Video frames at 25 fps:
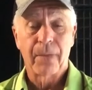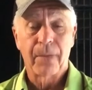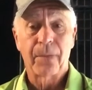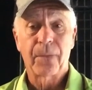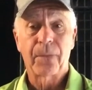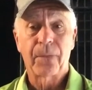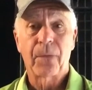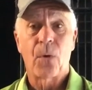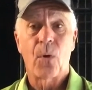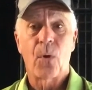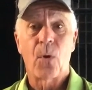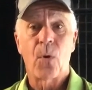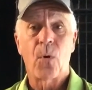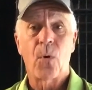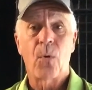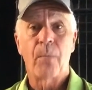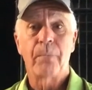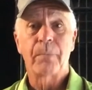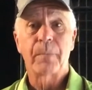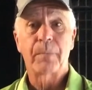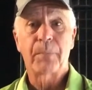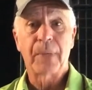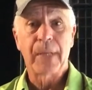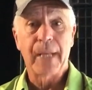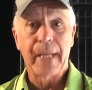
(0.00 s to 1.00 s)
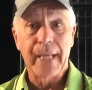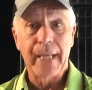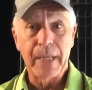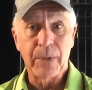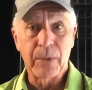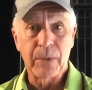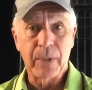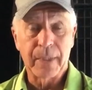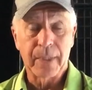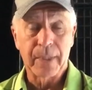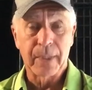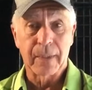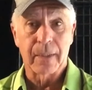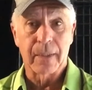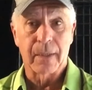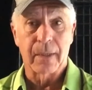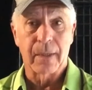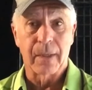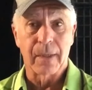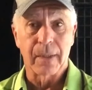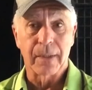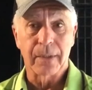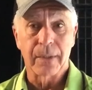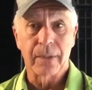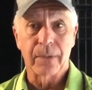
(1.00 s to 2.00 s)
So play with it
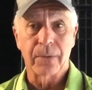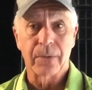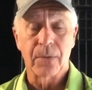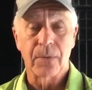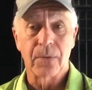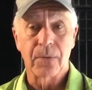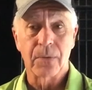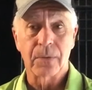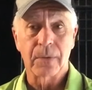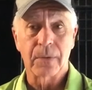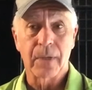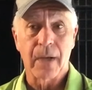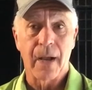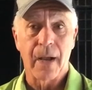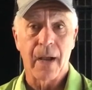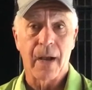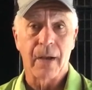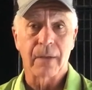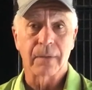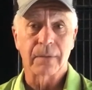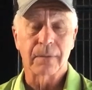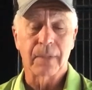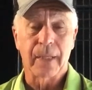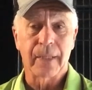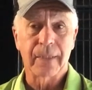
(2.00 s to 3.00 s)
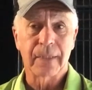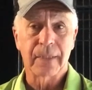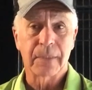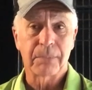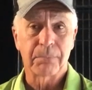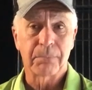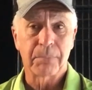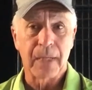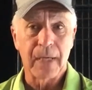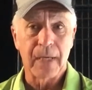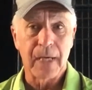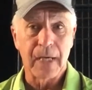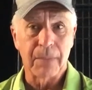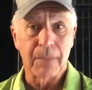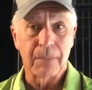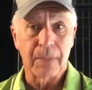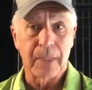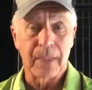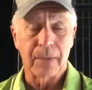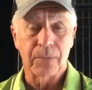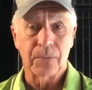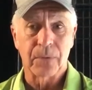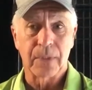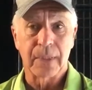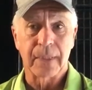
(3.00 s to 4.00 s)
on your own ground.
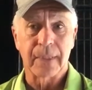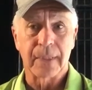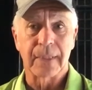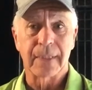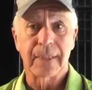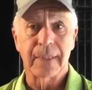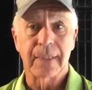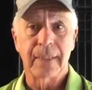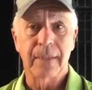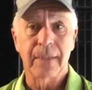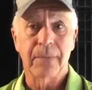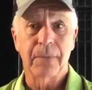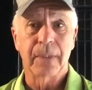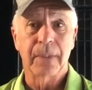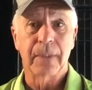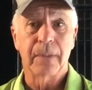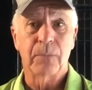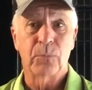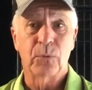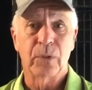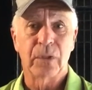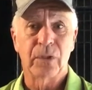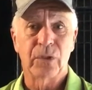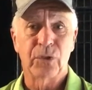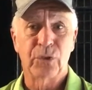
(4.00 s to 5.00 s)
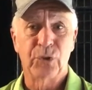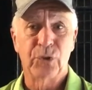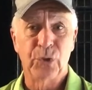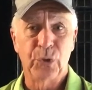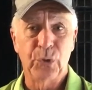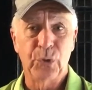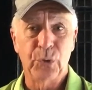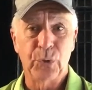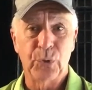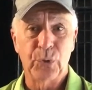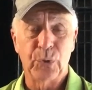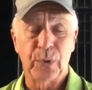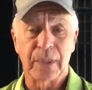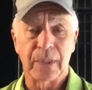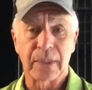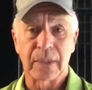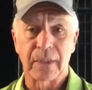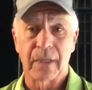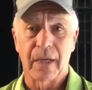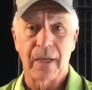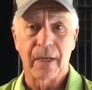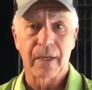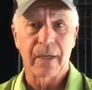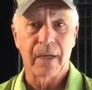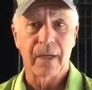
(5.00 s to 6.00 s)
Experiment with it. See what it will do.
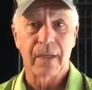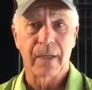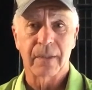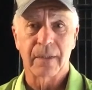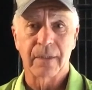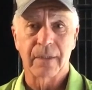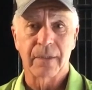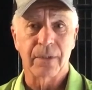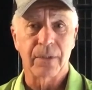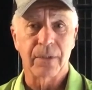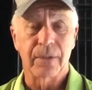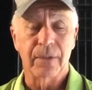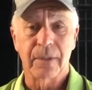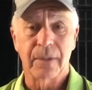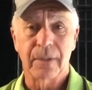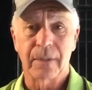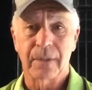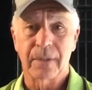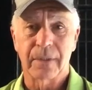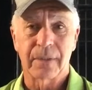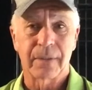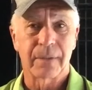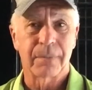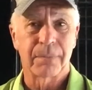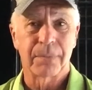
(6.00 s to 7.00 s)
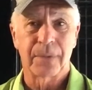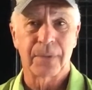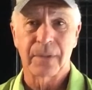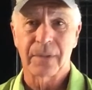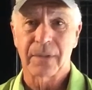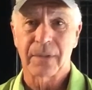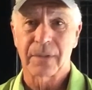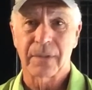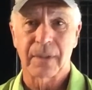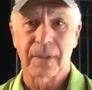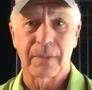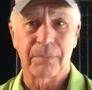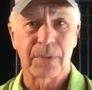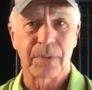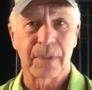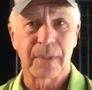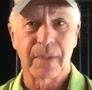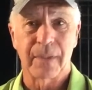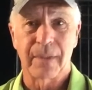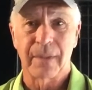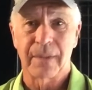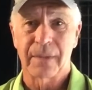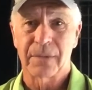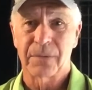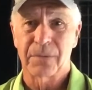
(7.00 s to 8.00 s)
It's not hard to do. Just put strips
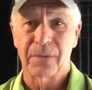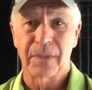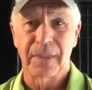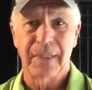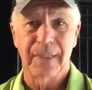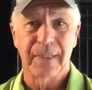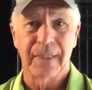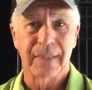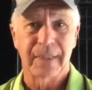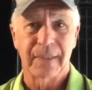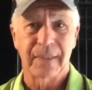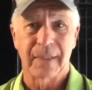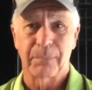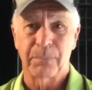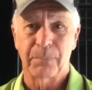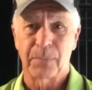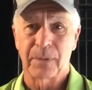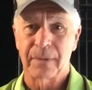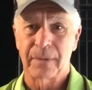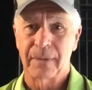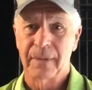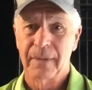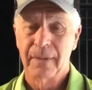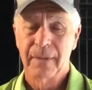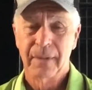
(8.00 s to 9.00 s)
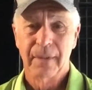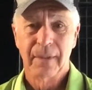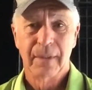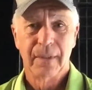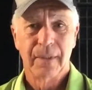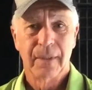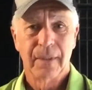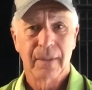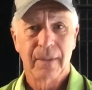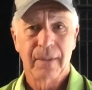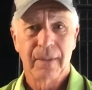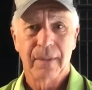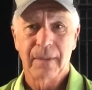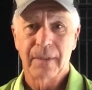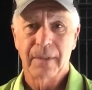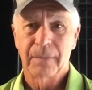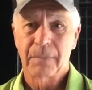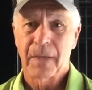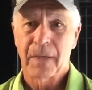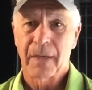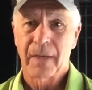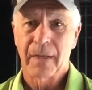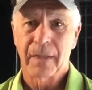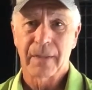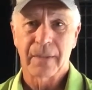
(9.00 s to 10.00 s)
in. It's really simple. Yield
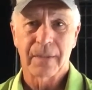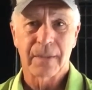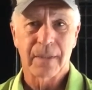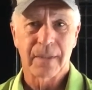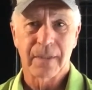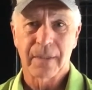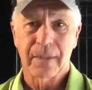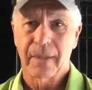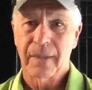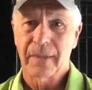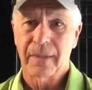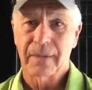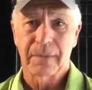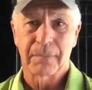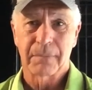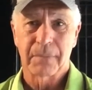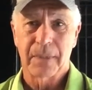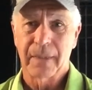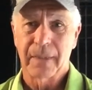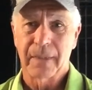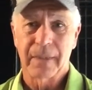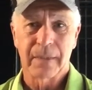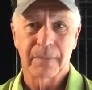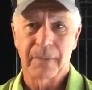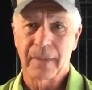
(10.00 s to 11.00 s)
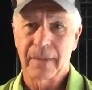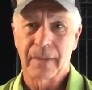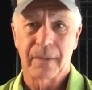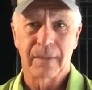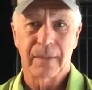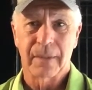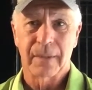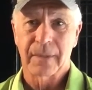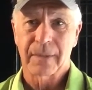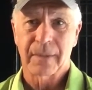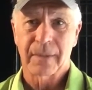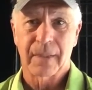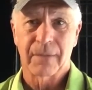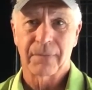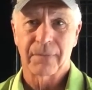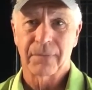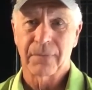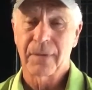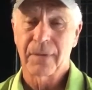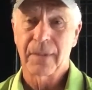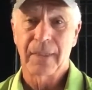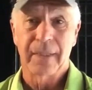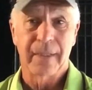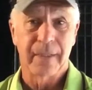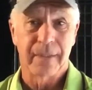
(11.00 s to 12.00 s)
monitors, the scales and buggies make all this stuff
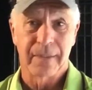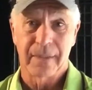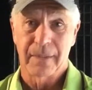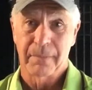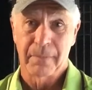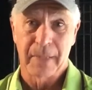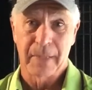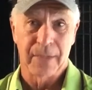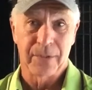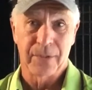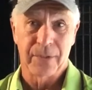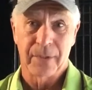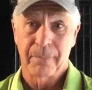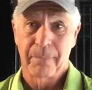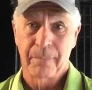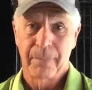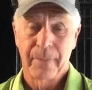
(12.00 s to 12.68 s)
really easy to measure.